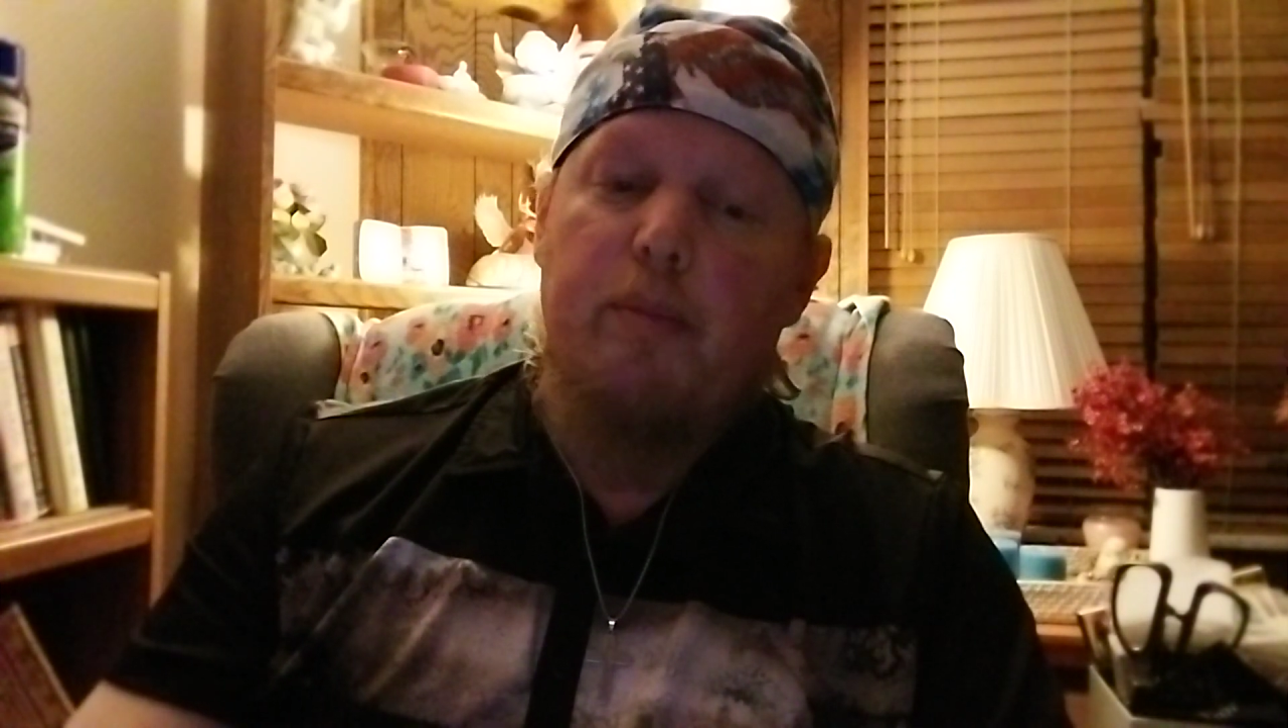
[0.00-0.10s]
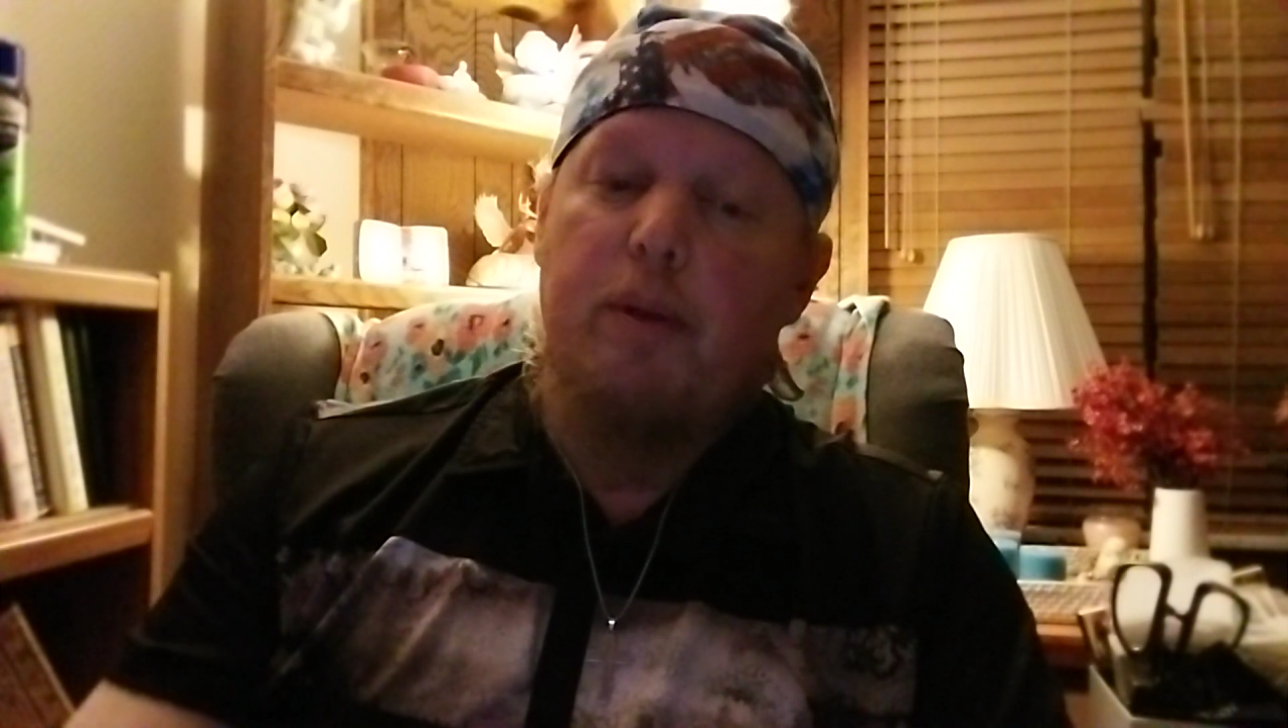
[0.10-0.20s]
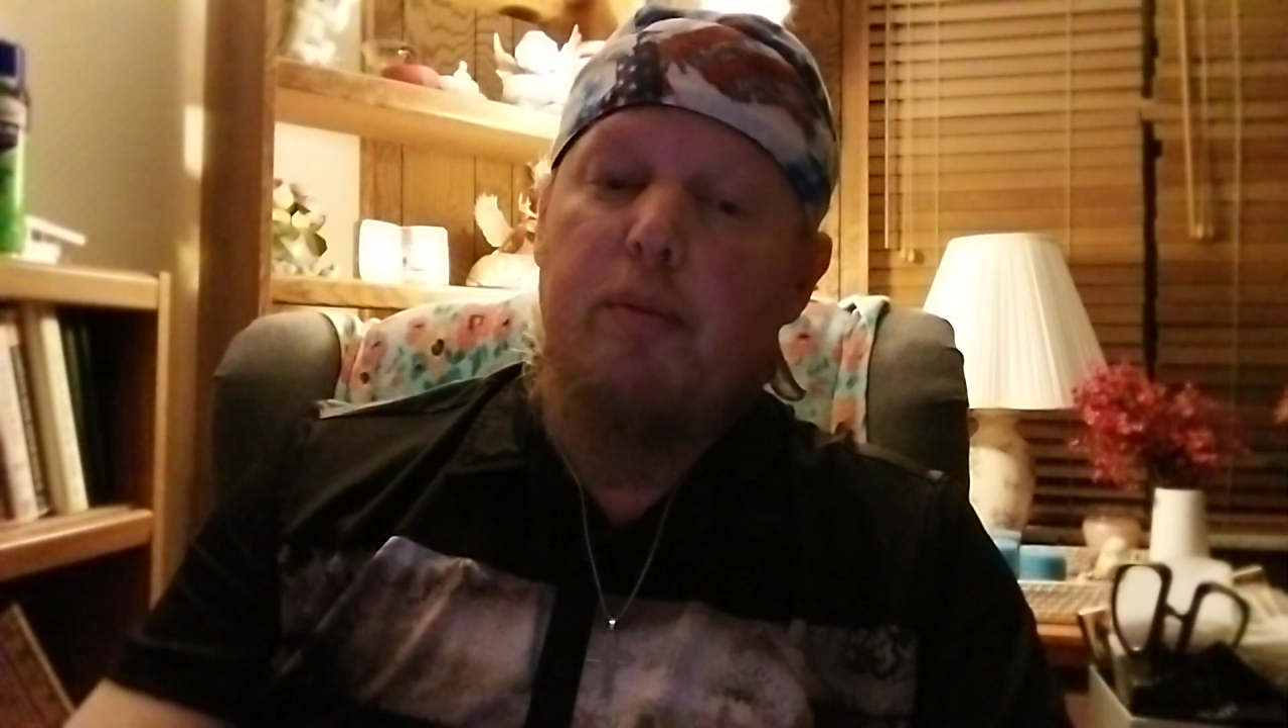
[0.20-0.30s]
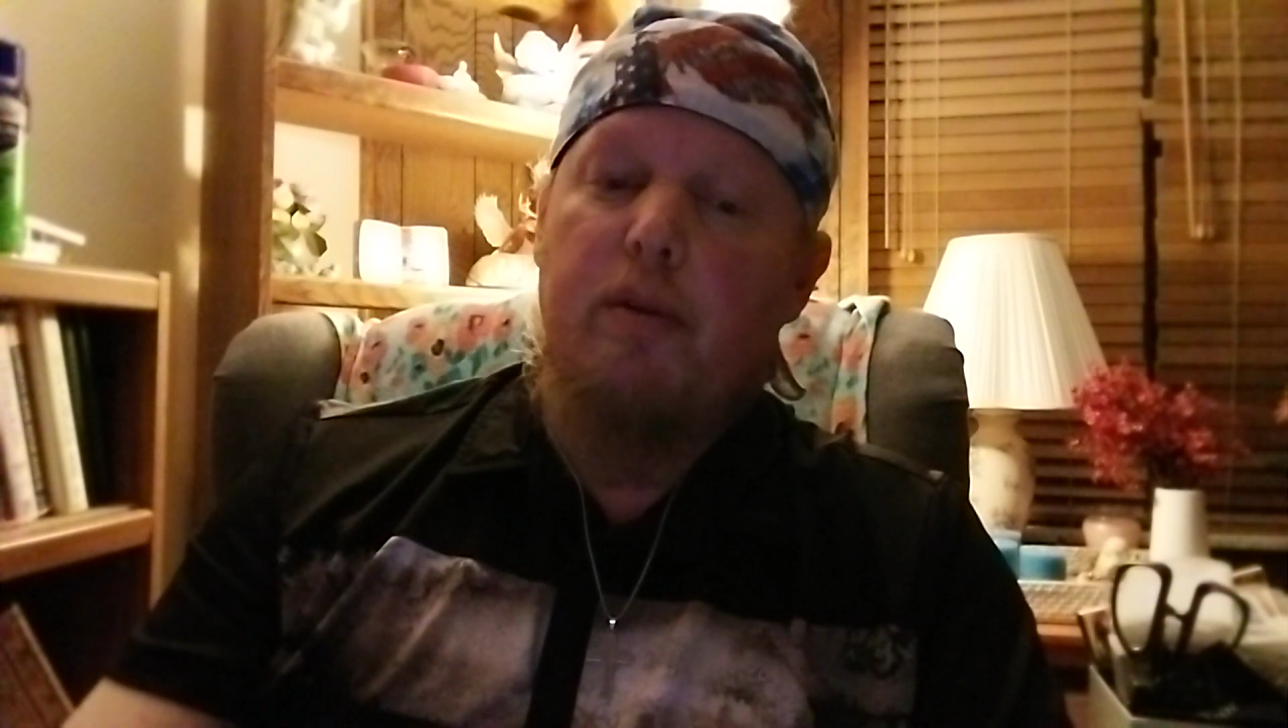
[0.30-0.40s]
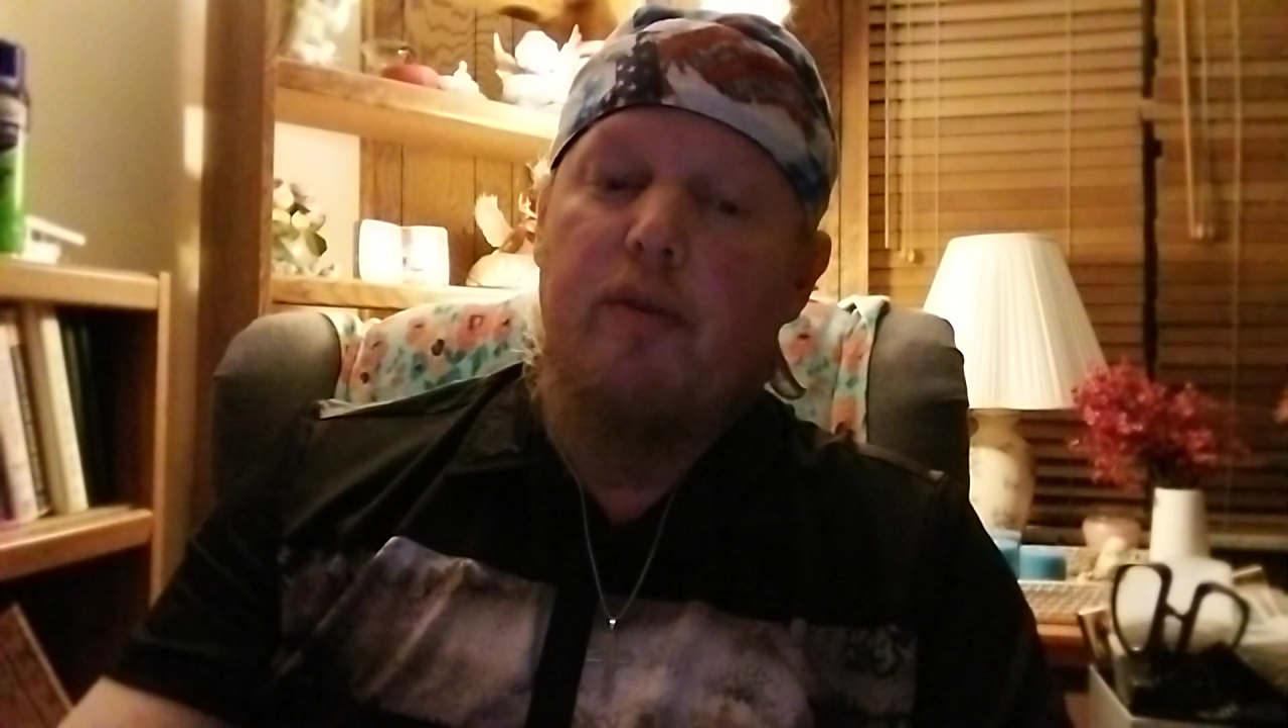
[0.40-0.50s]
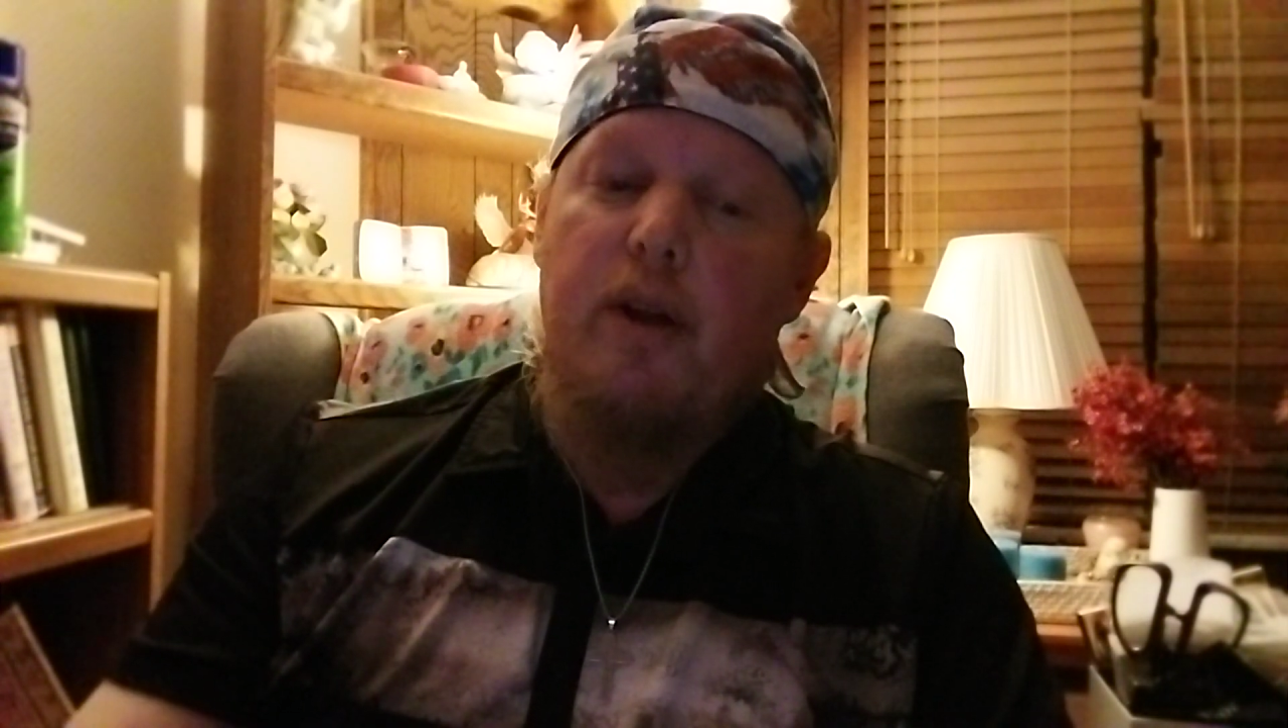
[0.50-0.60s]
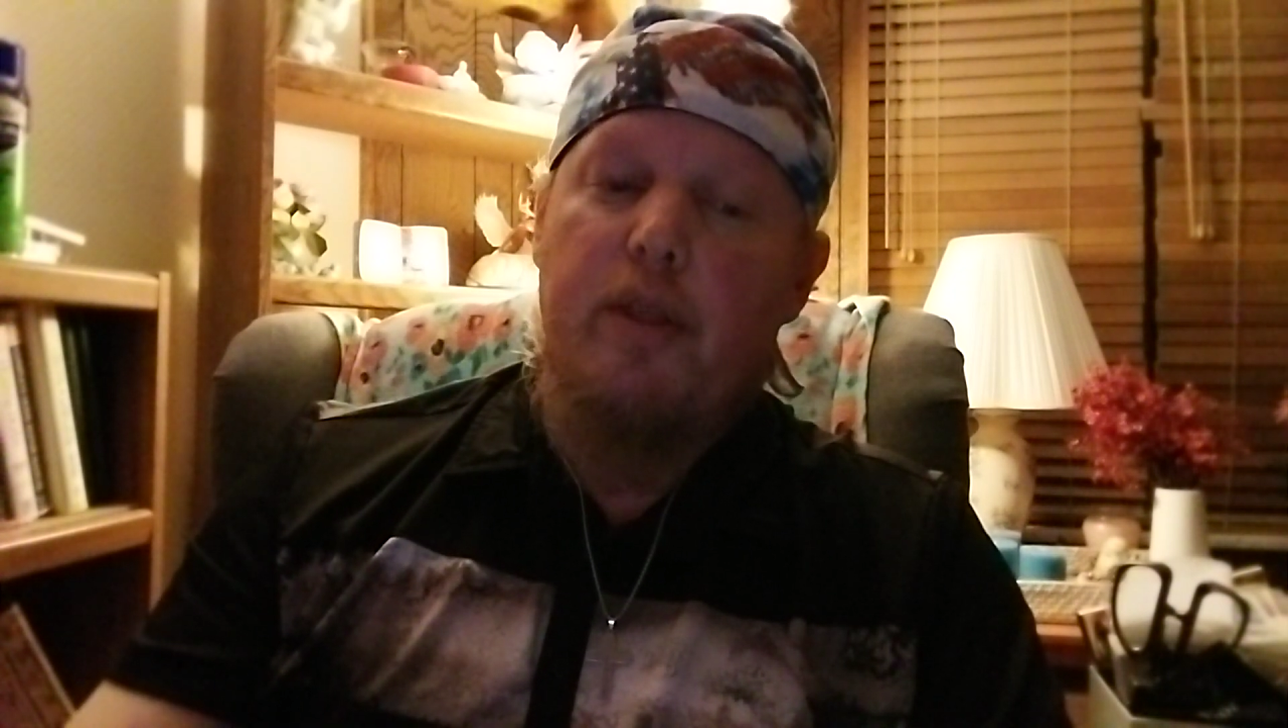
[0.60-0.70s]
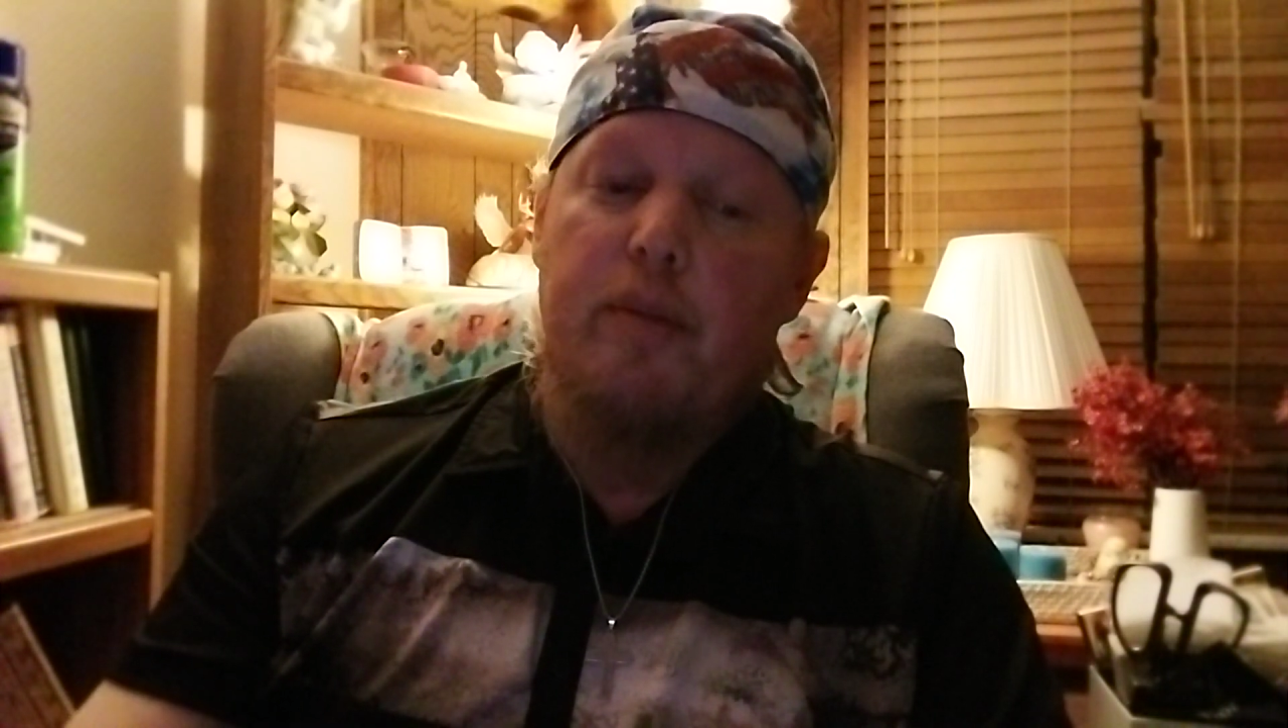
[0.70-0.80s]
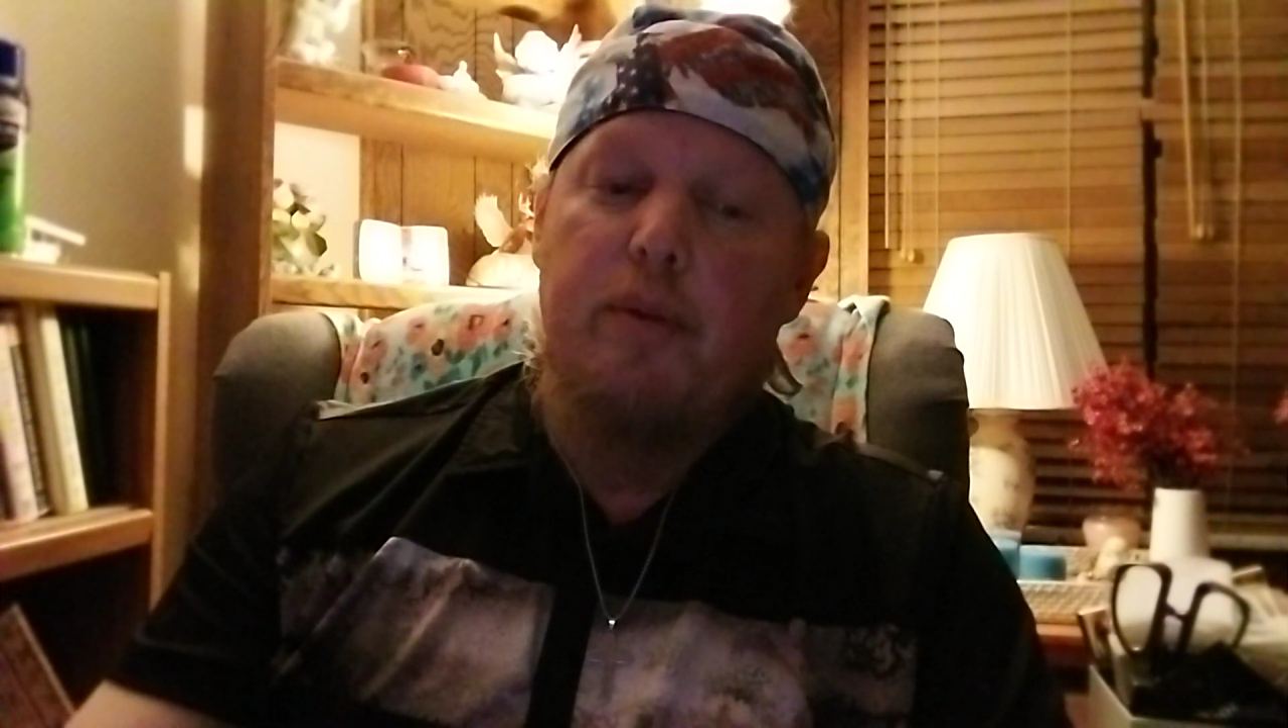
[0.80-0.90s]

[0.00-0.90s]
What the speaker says: people around them